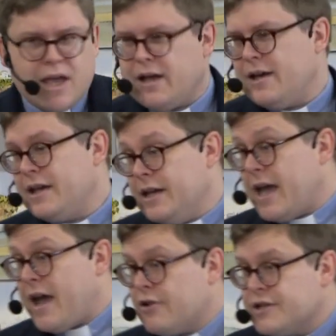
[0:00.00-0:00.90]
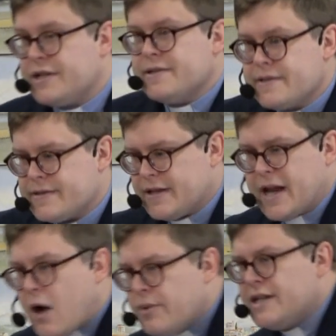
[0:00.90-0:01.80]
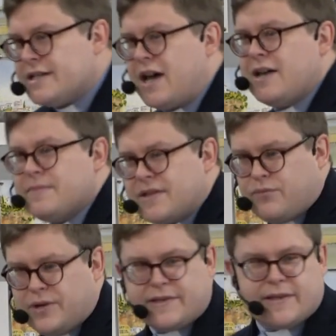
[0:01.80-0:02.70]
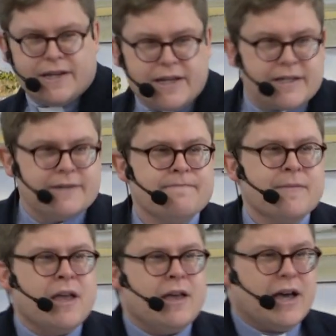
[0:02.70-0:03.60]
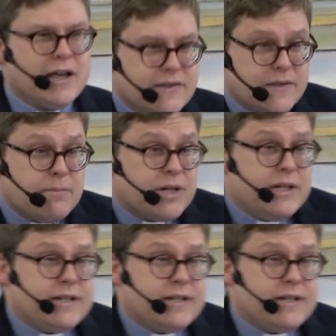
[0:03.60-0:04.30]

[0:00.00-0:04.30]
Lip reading: inheritance. And how many times have we seen it? Somebody